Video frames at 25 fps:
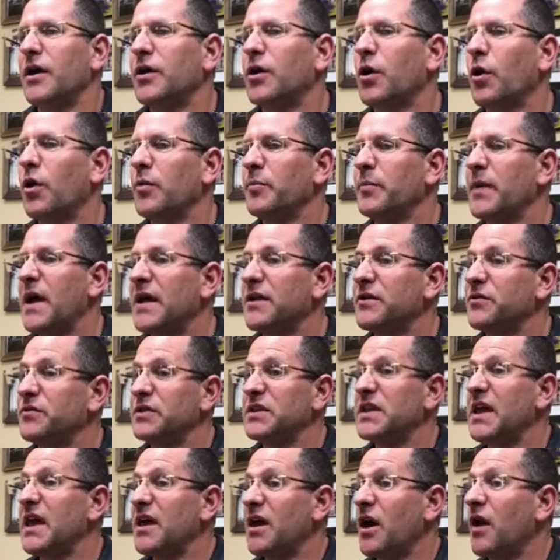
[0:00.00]
Going back to the
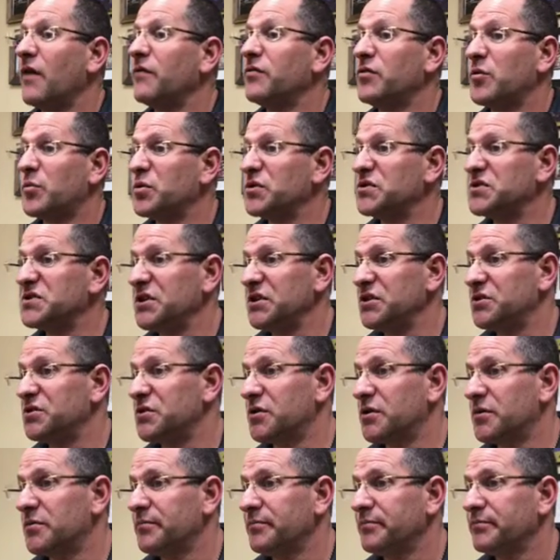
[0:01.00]
day of the
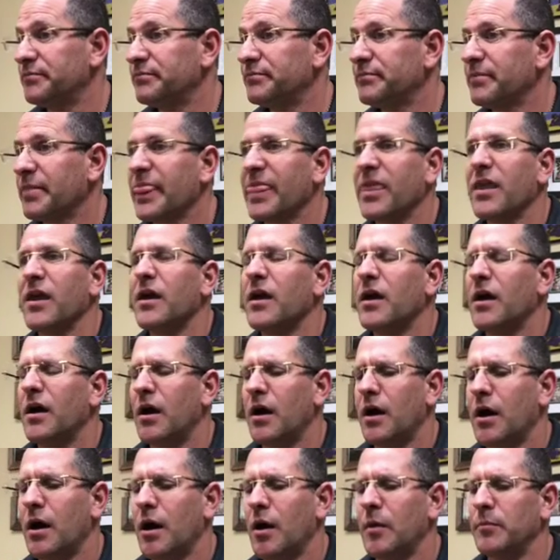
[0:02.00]
procedure,
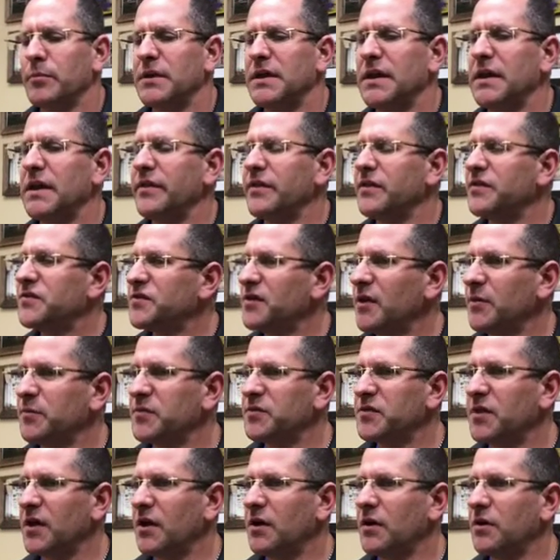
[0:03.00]
getting the stem
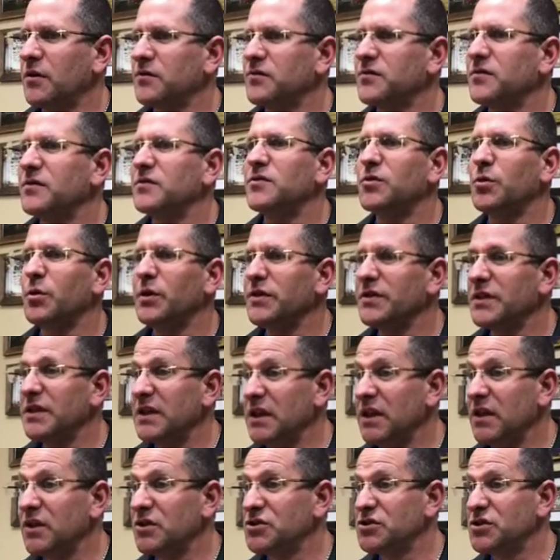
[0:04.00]
cells, doing the
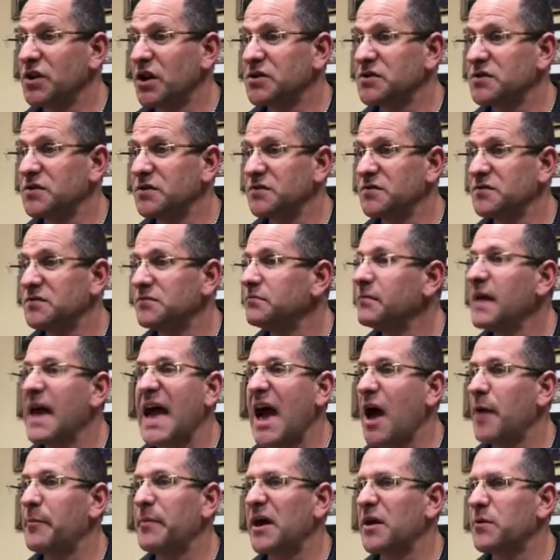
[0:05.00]
knee injections,
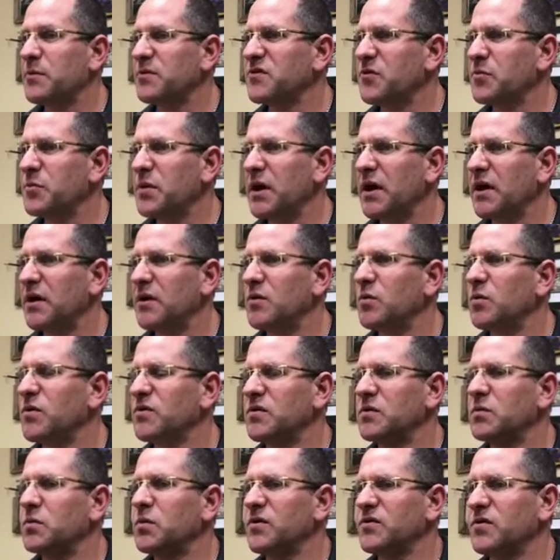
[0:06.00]
how bad was the pain? Was
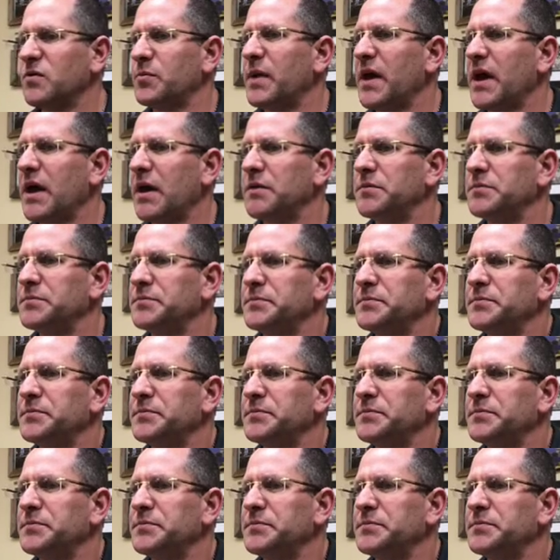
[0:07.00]
it bad?